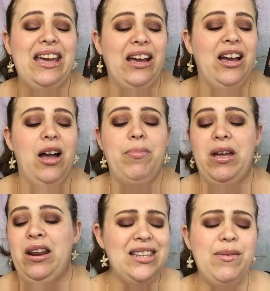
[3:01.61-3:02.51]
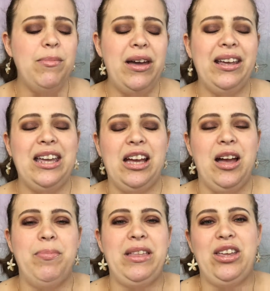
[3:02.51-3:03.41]
kick up, the same amount of kick
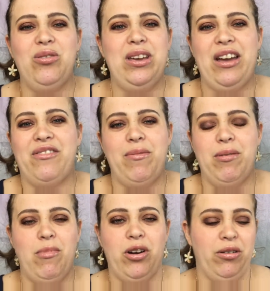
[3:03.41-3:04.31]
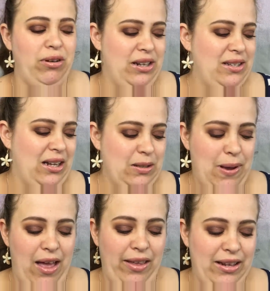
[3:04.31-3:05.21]
up that you get from the Modern Renaissance
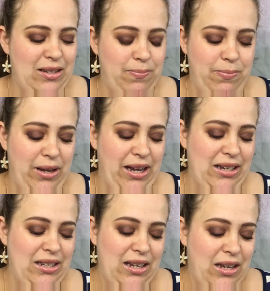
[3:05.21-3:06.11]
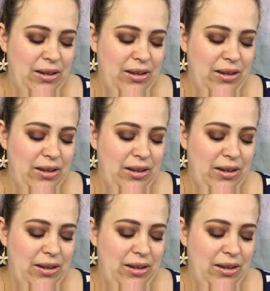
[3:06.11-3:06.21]
palette, but